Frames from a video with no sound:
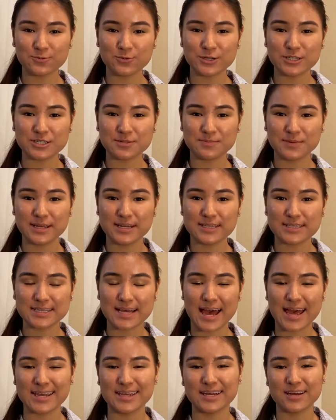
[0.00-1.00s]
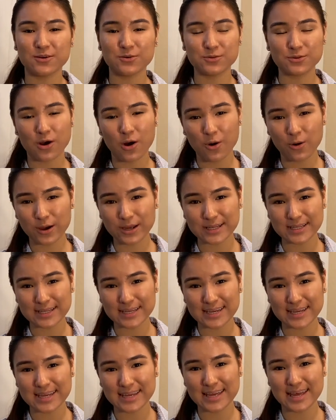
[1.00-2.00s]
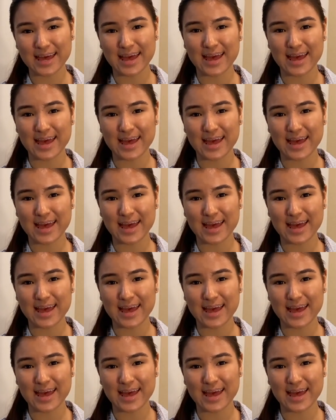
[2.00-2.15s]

which means I get oily